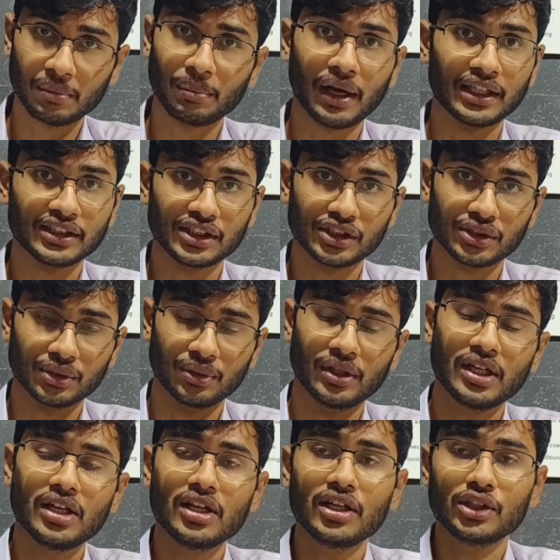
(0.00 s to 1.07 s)
passes through.
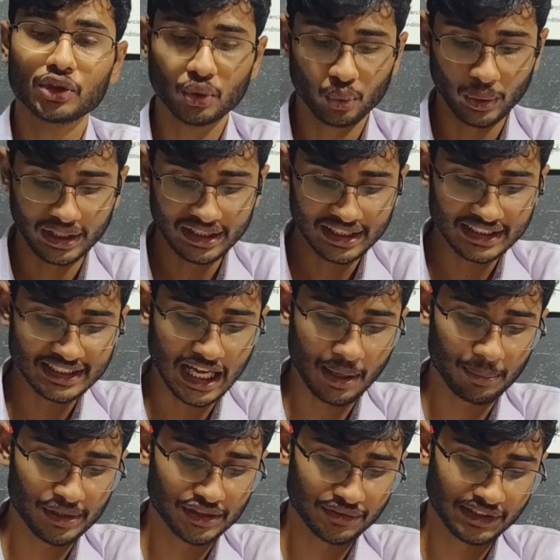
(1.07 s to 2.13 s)
So when this
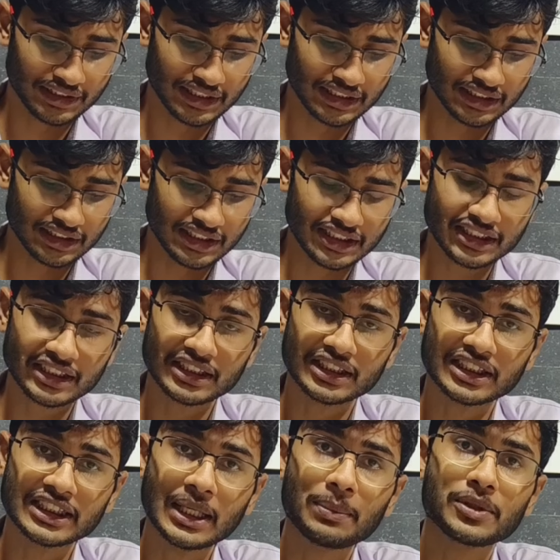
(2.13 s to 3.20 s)
happens, when this
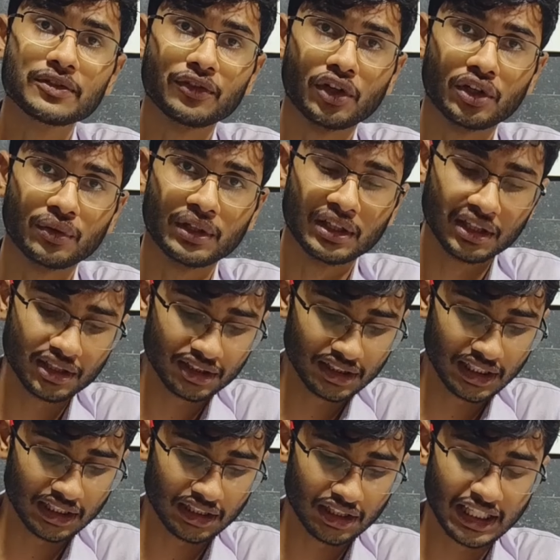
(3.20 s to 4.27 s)
slips forward,
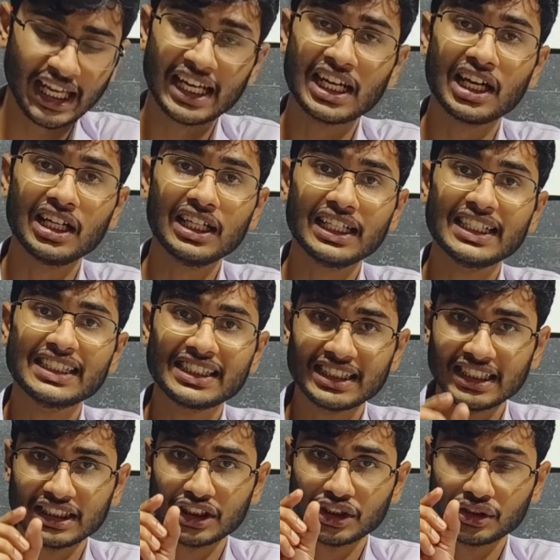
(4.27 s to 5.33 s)
that canal
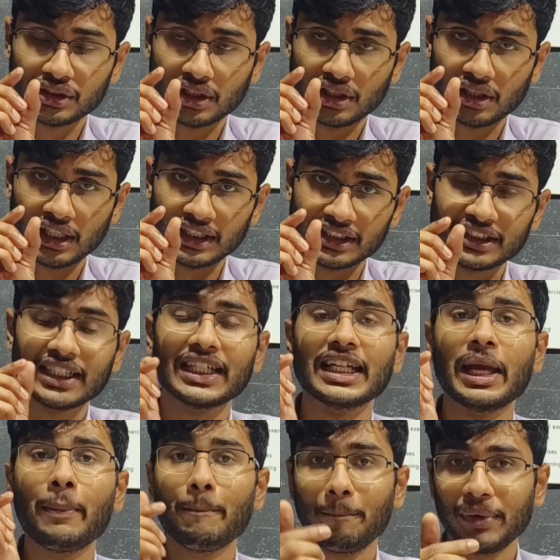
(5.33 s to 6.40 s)
is let's say
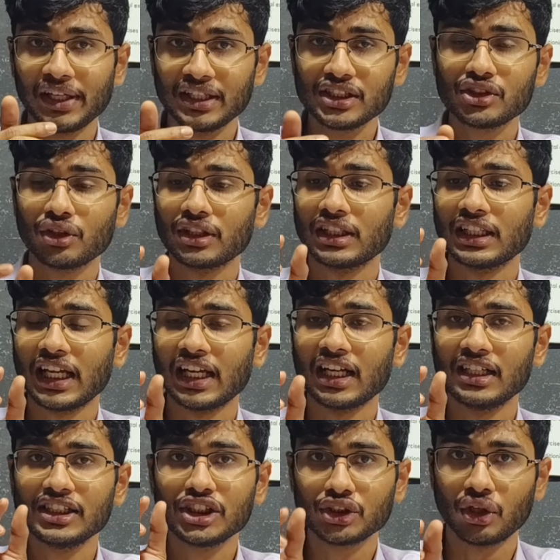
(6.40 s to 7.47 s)
impinged, so that
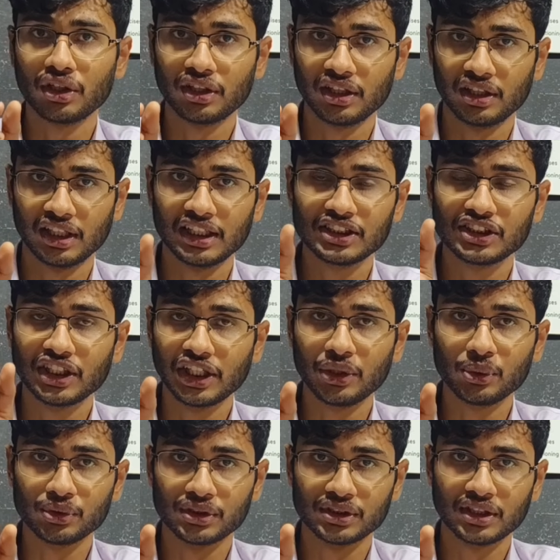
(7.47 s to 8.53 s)
canal is shortened, it's
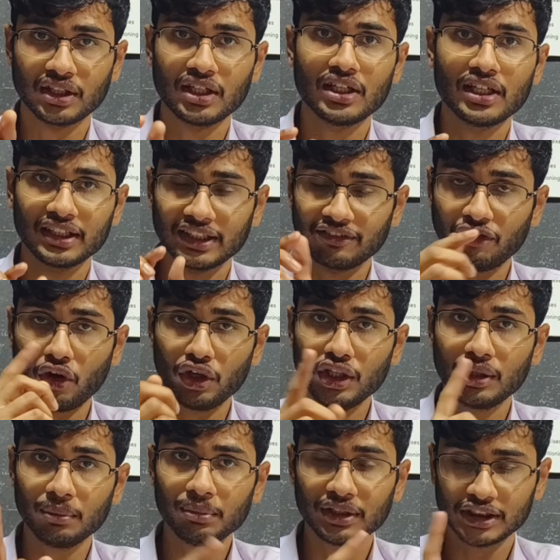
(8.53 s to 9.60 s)
reduced. The
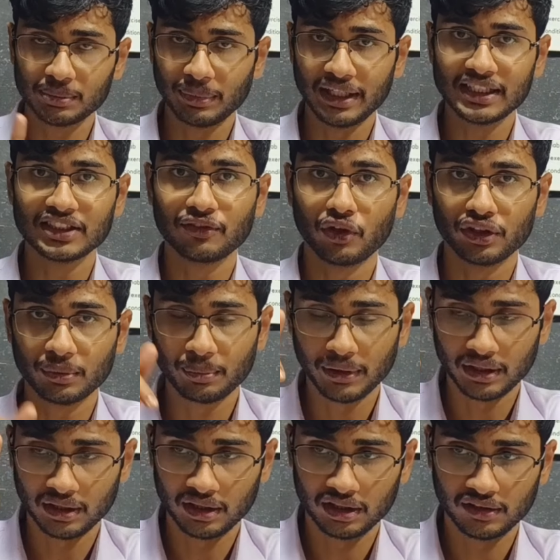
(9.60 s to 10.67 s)
volume, the space for
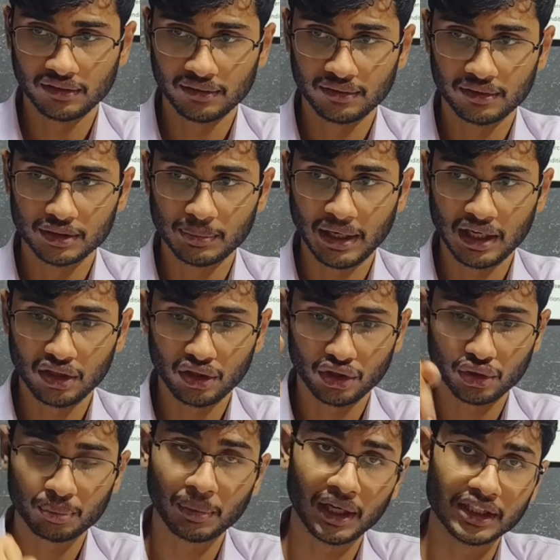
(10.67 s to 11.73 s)
the spinal
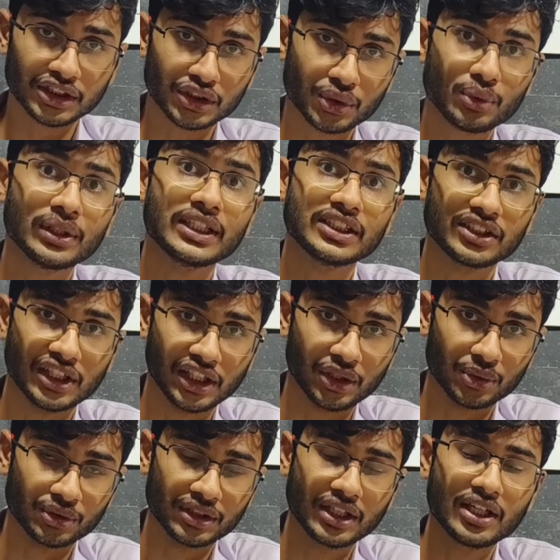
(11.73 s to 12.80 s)
cord to pass through is
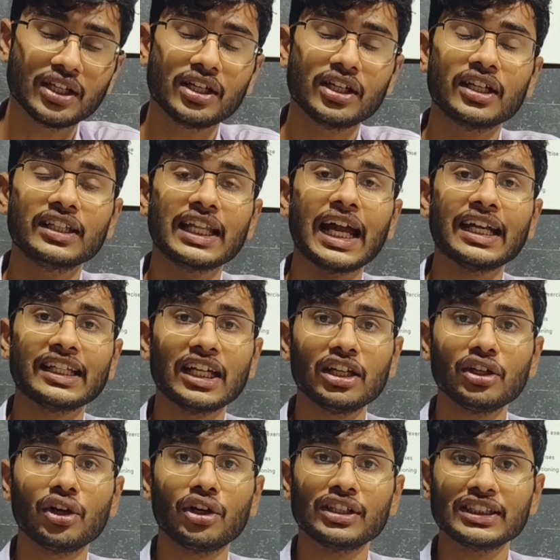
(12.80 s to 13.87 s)
reduced. That
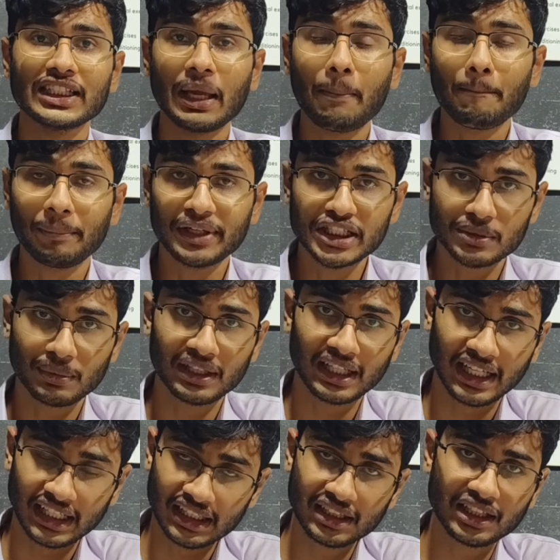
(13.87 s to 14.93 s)
can cause
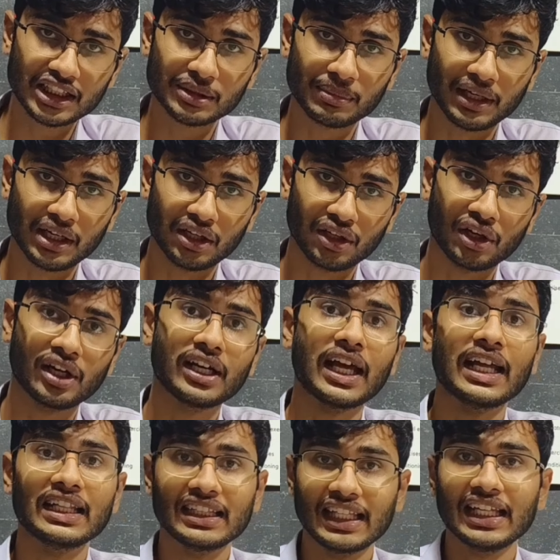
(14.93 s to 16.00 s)
impingement in the spinal cord,
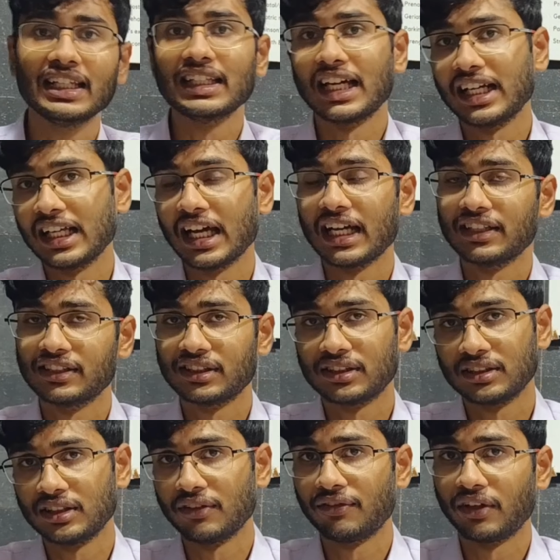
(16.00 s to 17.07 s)
and then that has
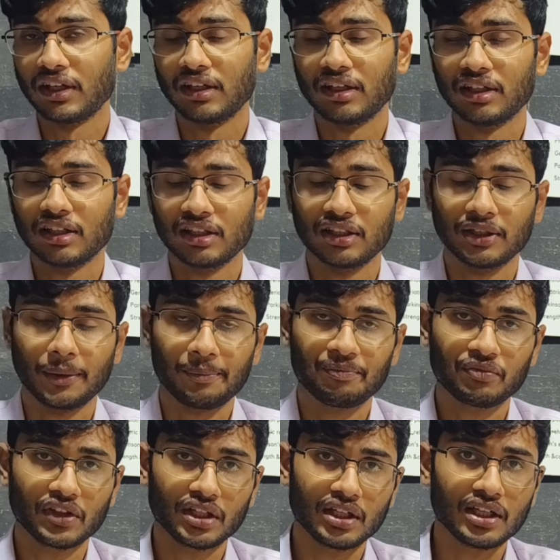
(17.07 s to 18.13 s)
different
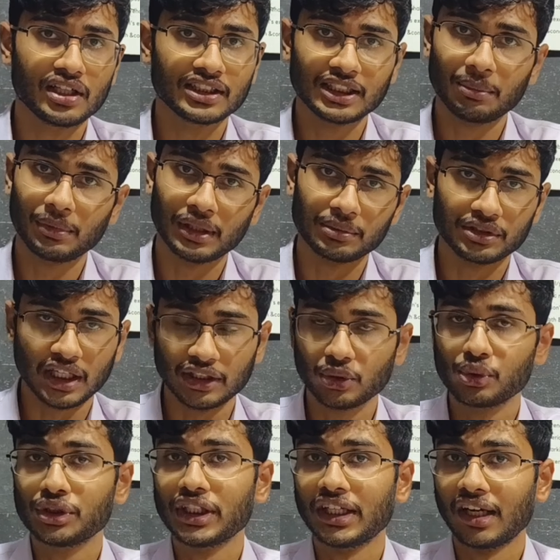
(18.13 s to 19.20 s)
symptoms
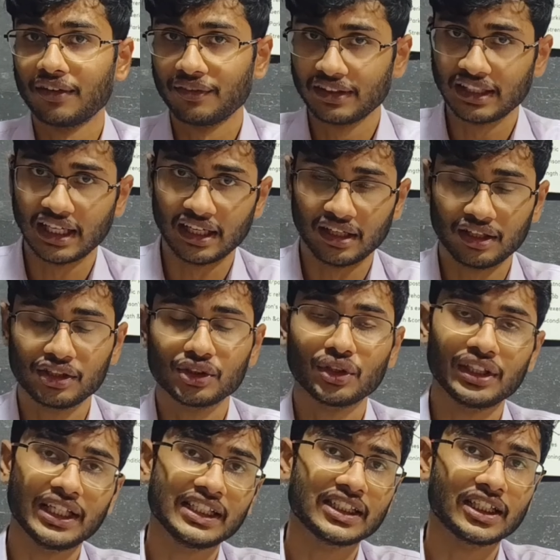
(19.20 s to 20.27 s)
associated with that. So
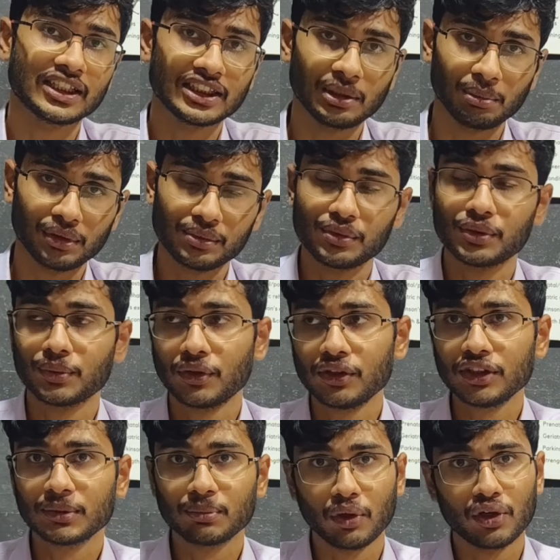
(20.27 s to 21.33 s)
these are the symptoms for
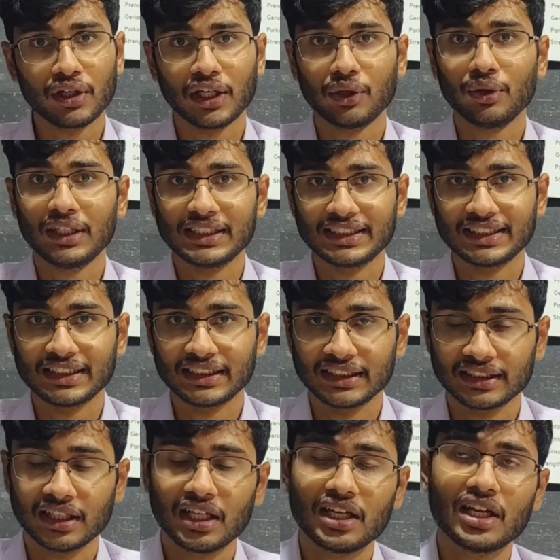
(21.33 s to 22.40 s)

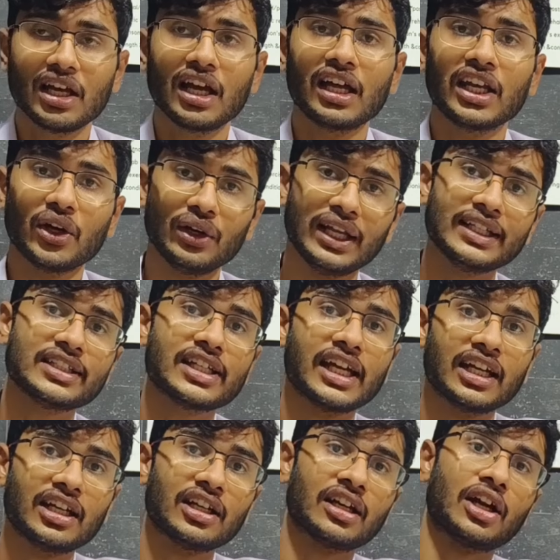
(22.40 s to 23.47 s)
spondylolisthesis. Now let's
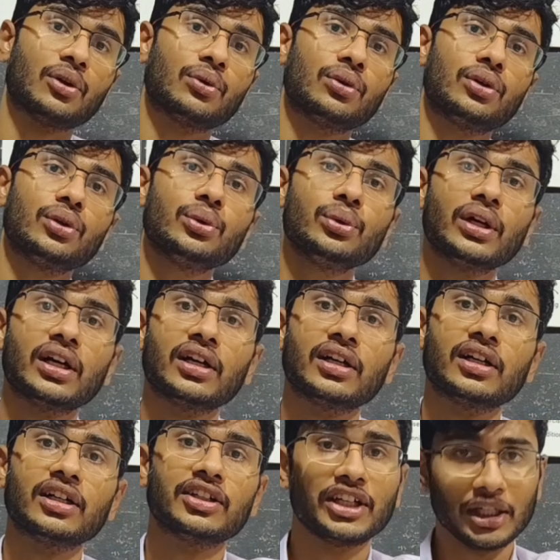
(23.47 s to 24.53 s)
get around
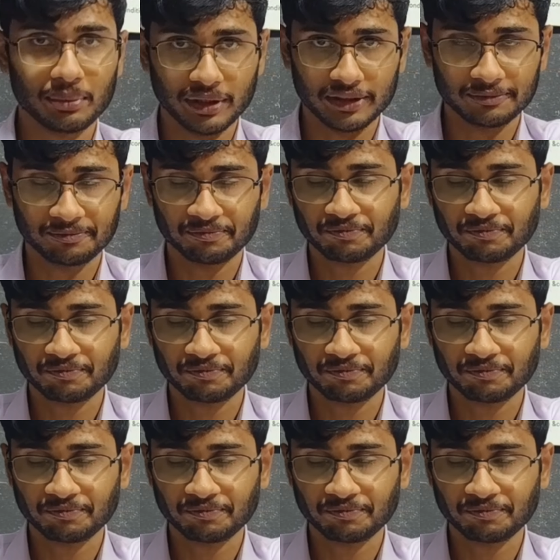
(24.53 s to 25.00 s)
to treatment.